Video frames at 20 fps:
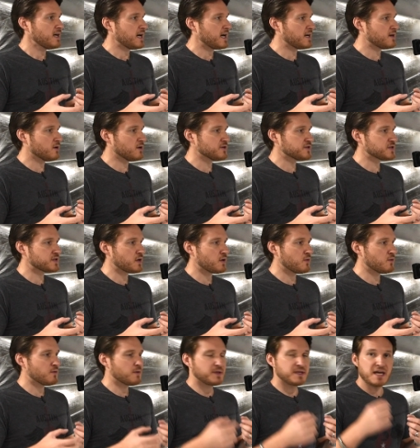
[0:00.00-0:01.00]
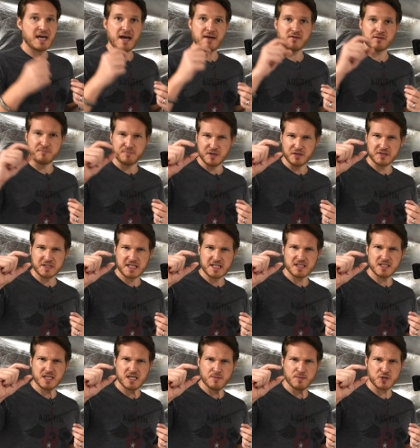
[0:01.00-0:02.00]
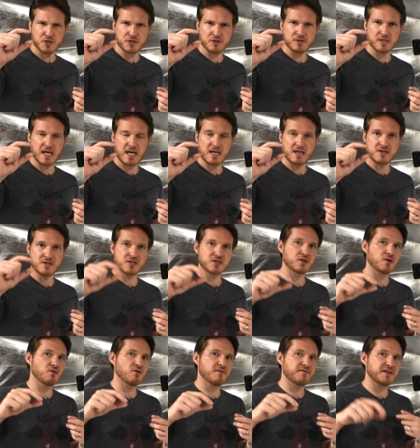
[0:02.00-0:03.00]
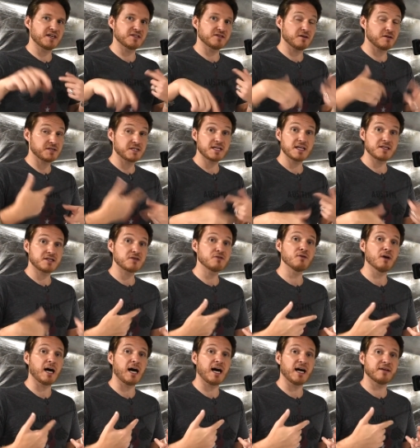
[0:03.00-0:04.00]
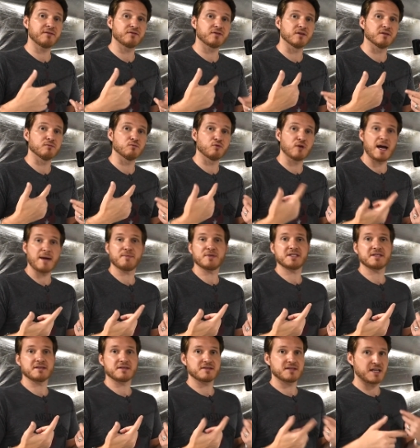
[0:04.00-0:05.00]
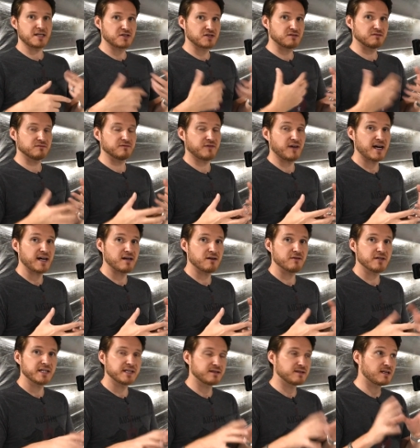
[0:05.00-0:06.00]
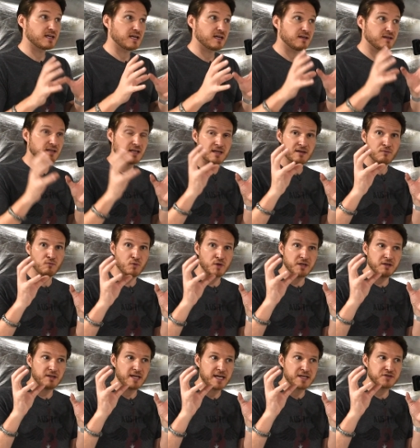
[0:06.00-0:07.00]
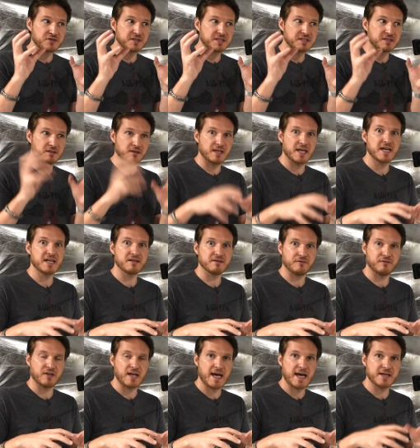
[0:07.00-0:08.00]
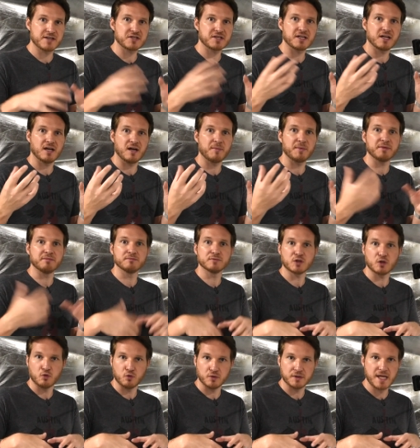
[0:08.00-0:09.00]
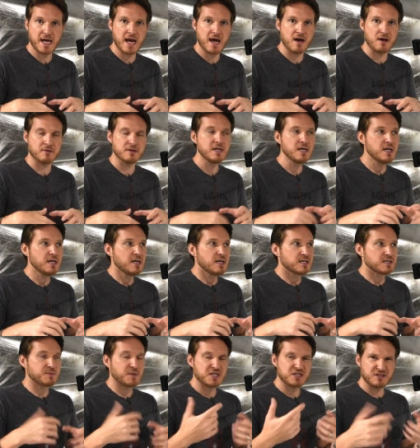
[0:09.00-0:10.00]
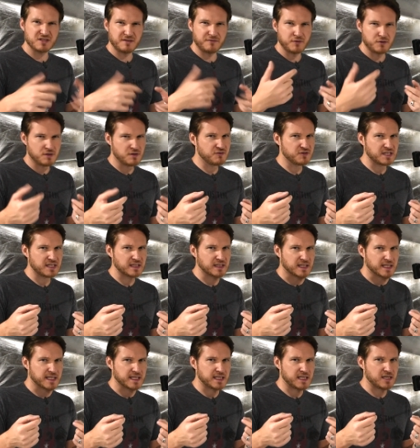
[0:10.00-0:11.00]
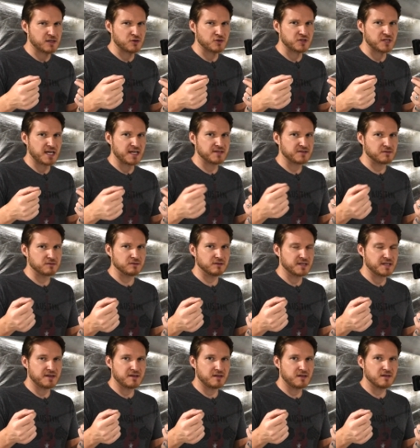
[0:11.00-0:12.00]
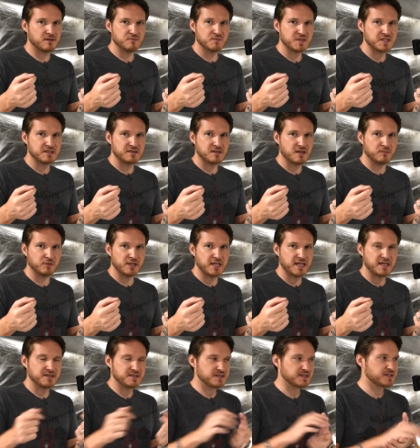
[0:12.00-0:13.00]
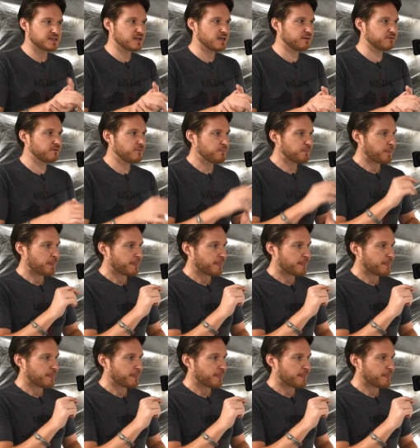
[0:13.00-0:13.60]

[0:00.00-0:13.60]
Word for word: and also they have a built-in temperature gauge, so if they start to get too hot from rapid succession firing, then it will actually delay the flash to help them cool down, especially if you're using like Energizer Lithiums, double A's and stuff.